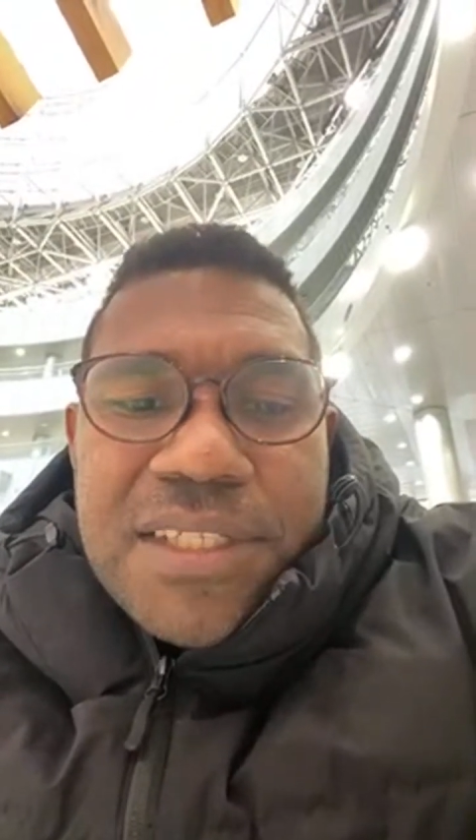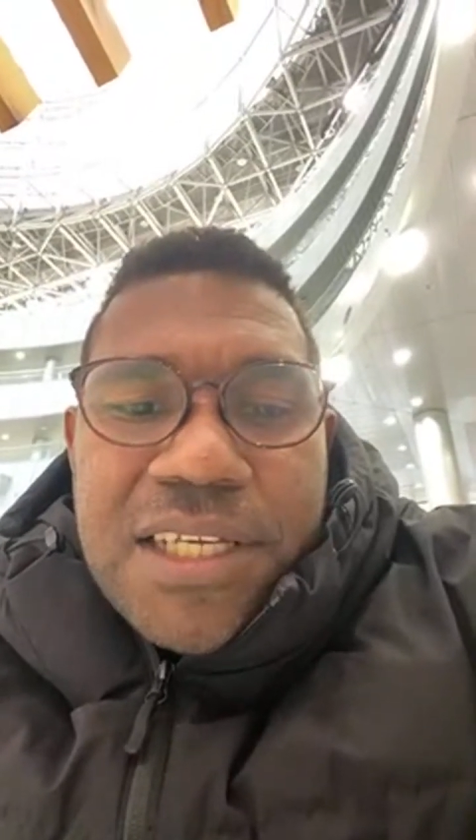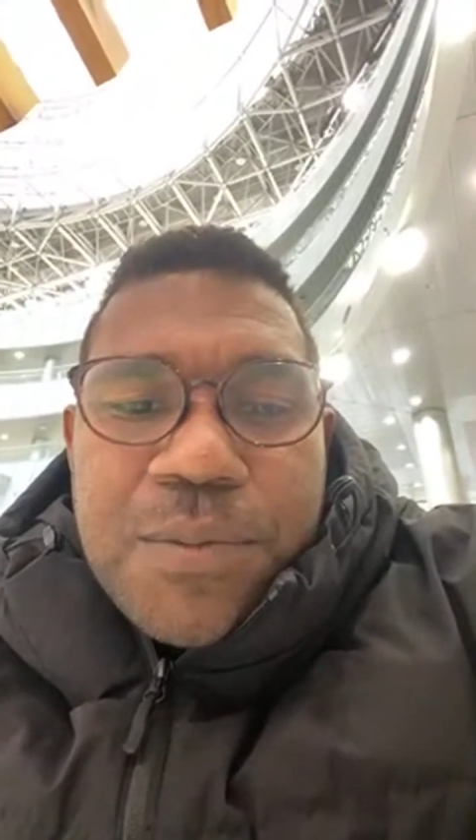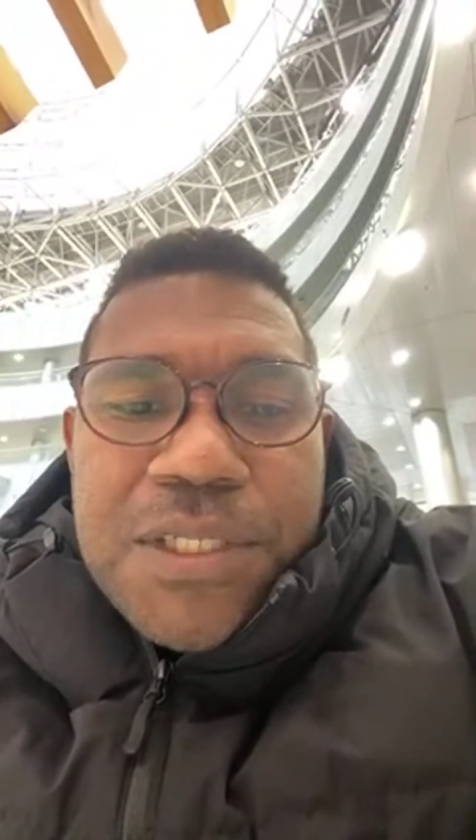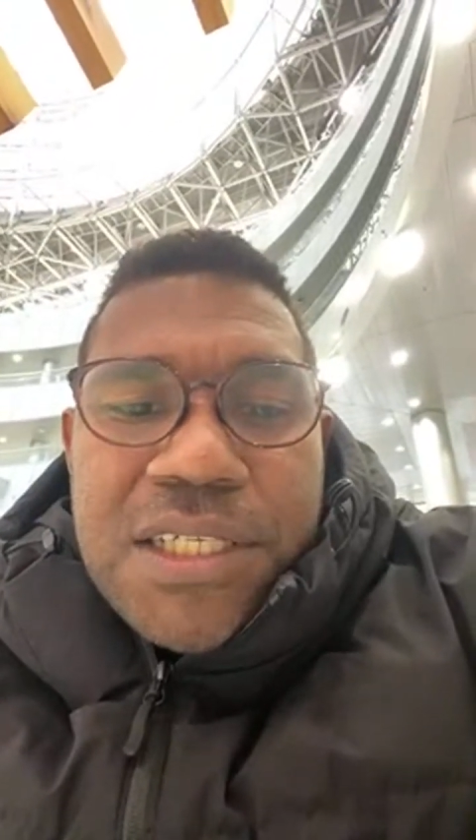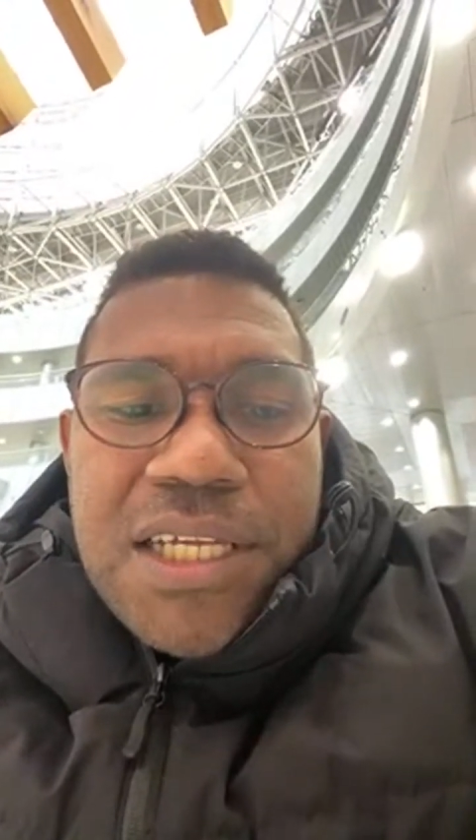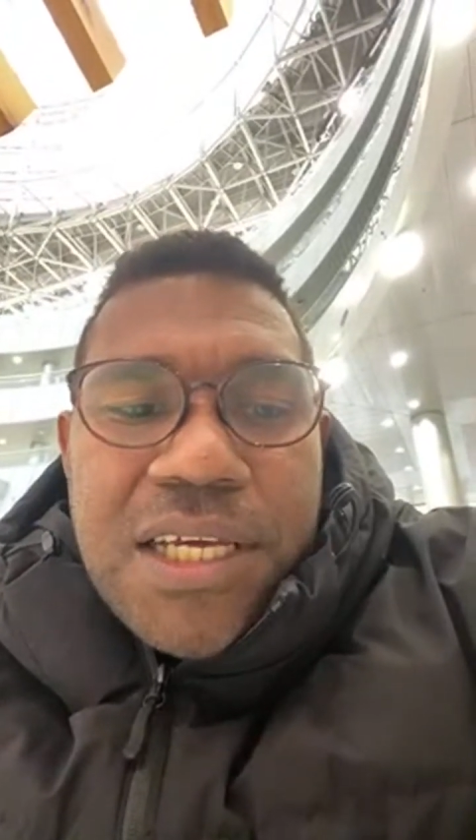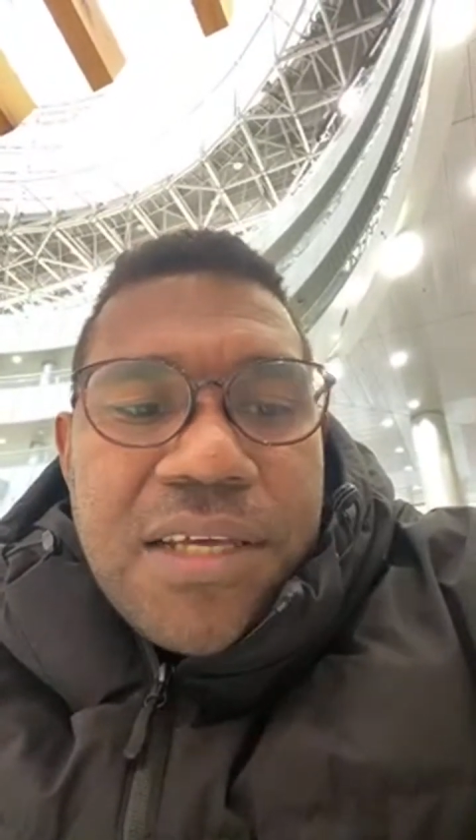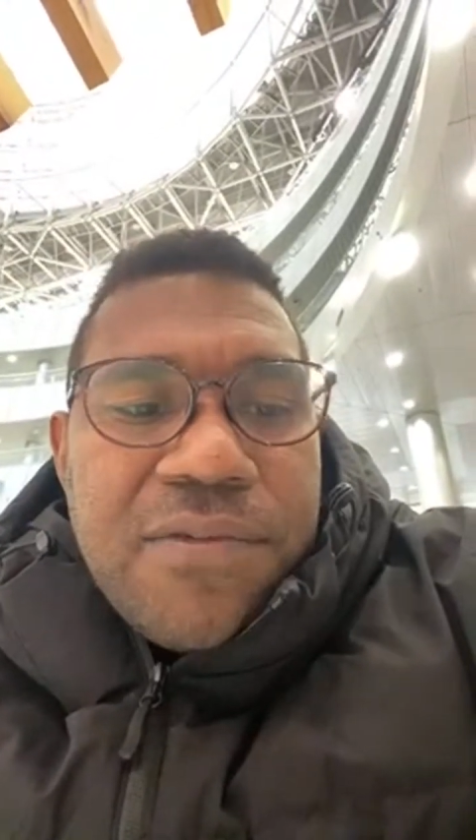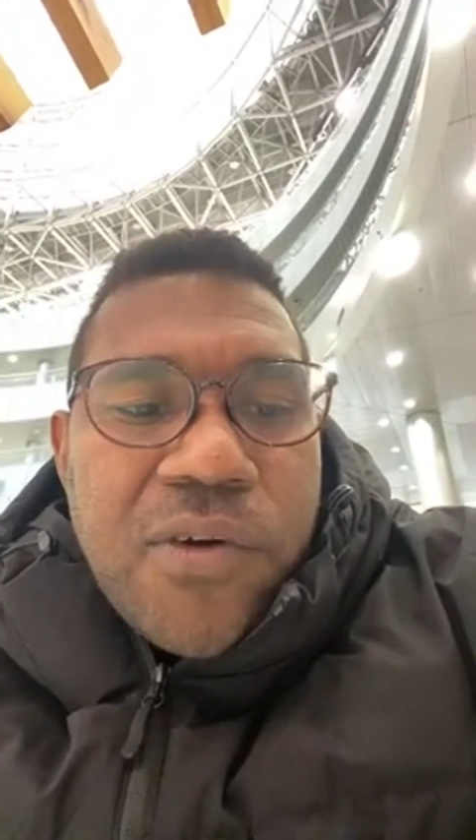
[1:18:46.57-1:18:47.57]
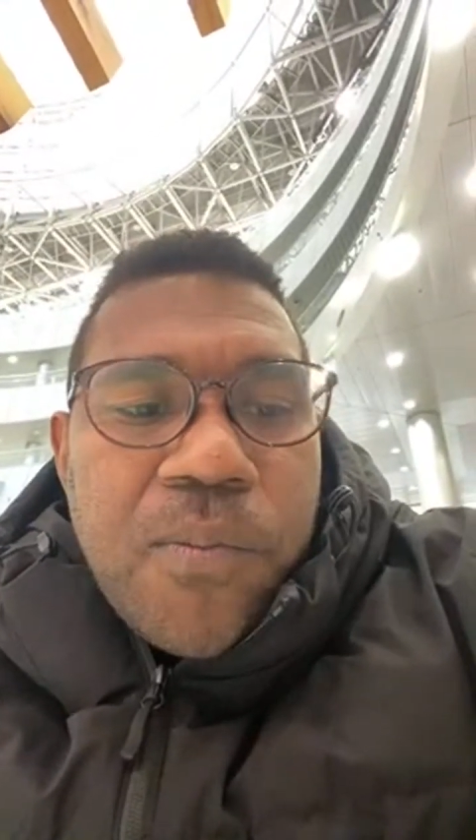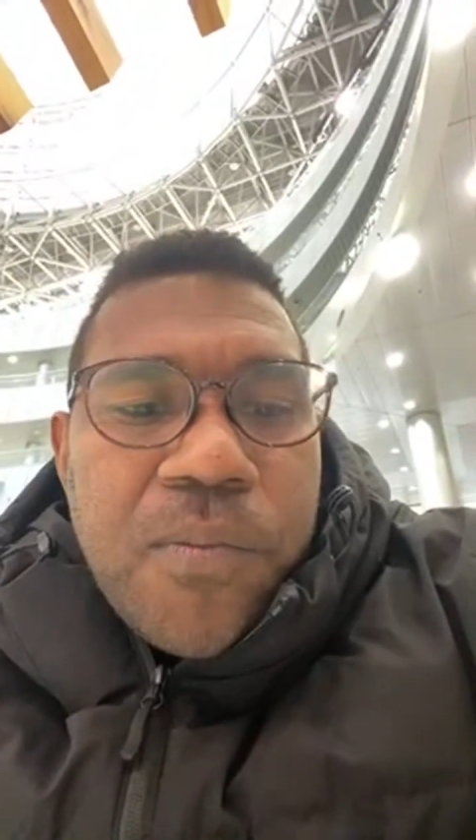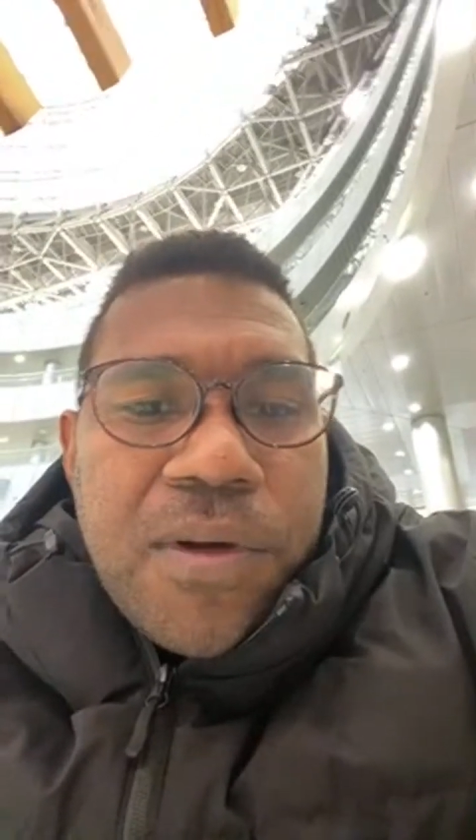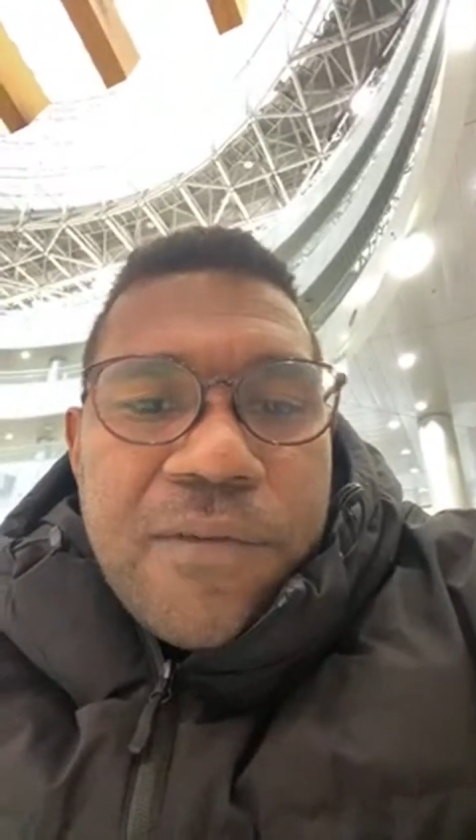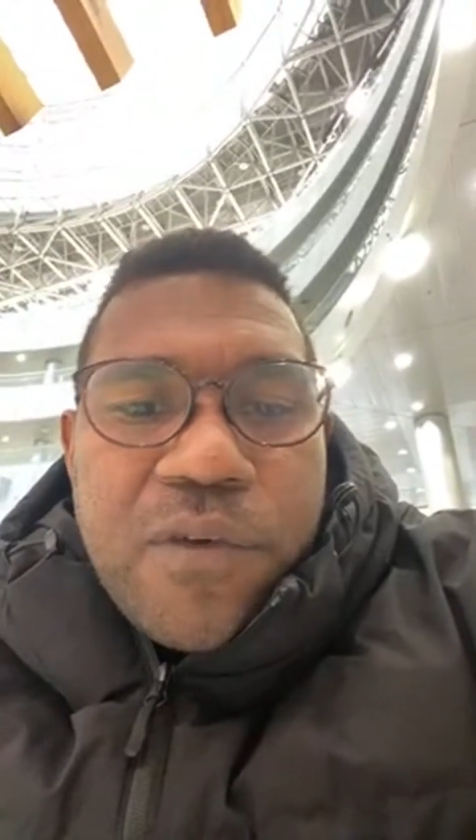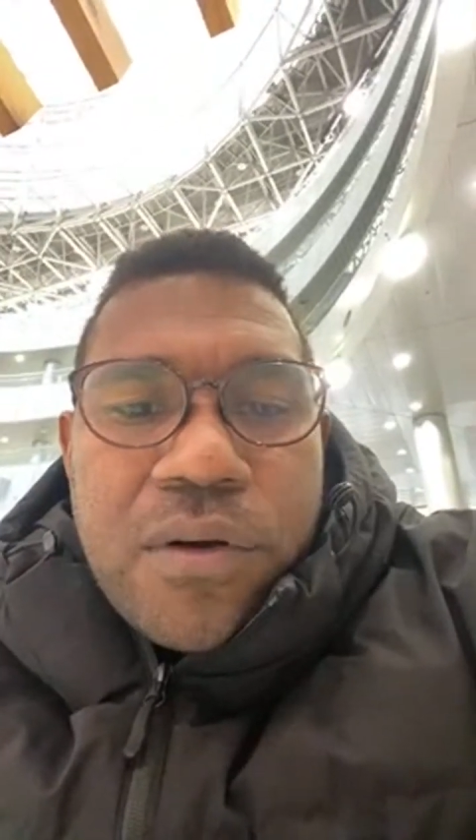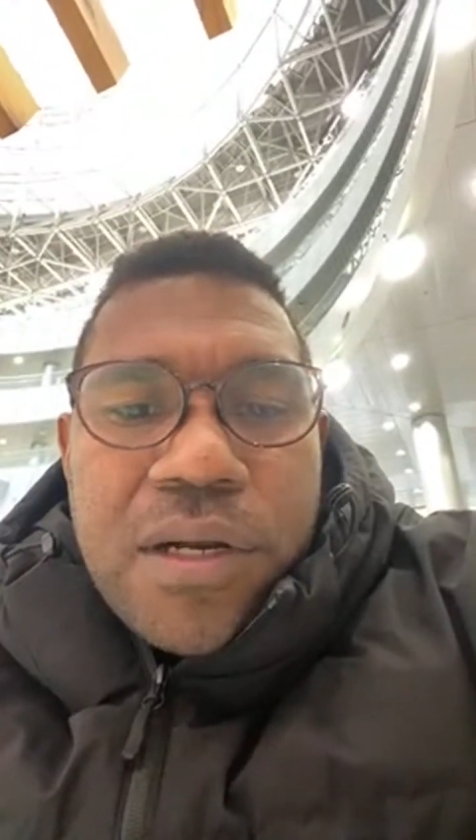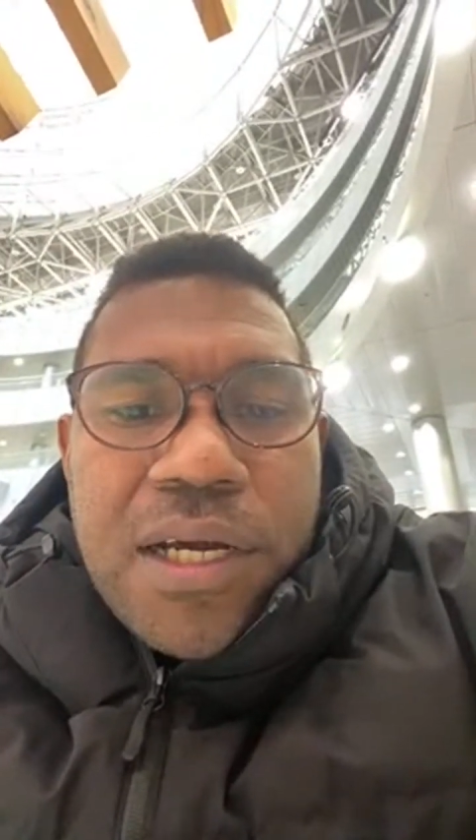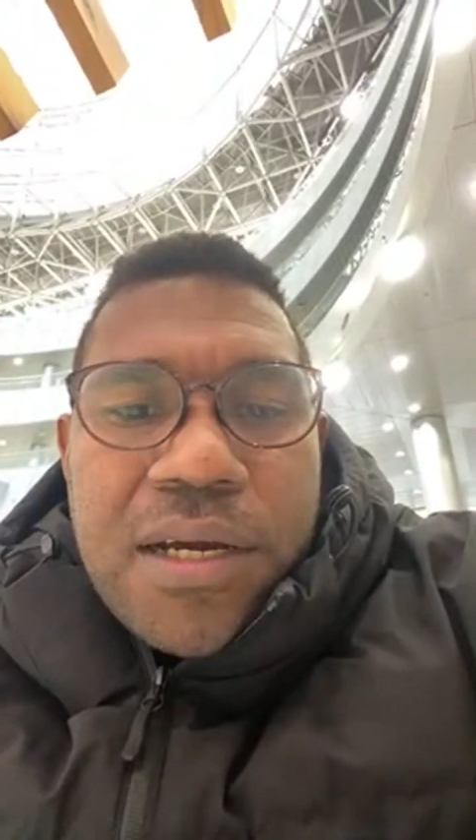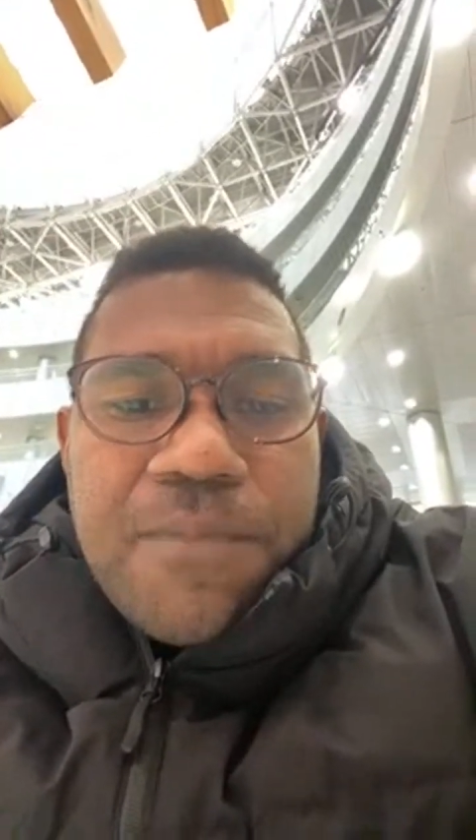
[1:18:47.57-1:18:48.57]
especially from a
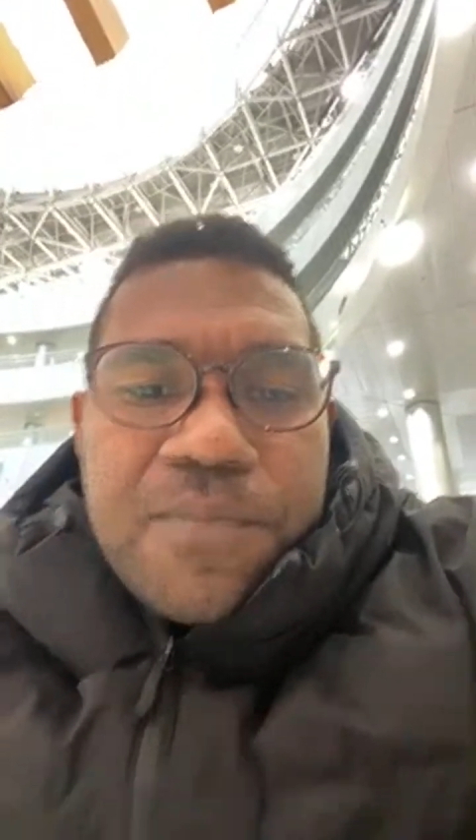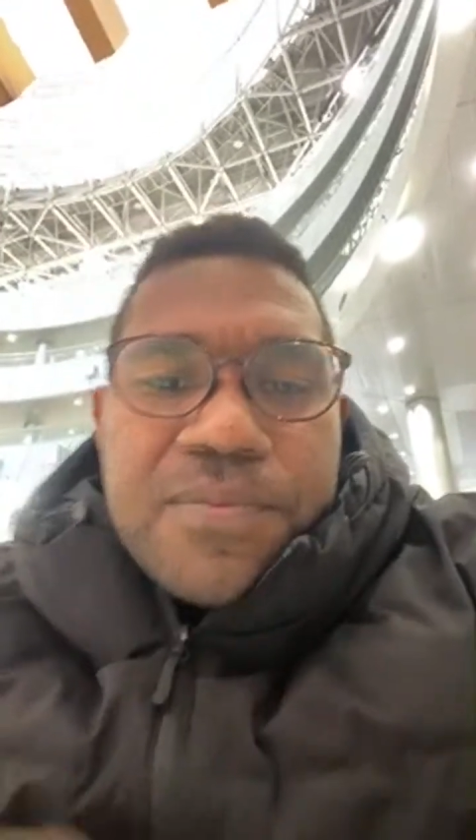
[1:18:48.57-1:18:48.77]
foreigner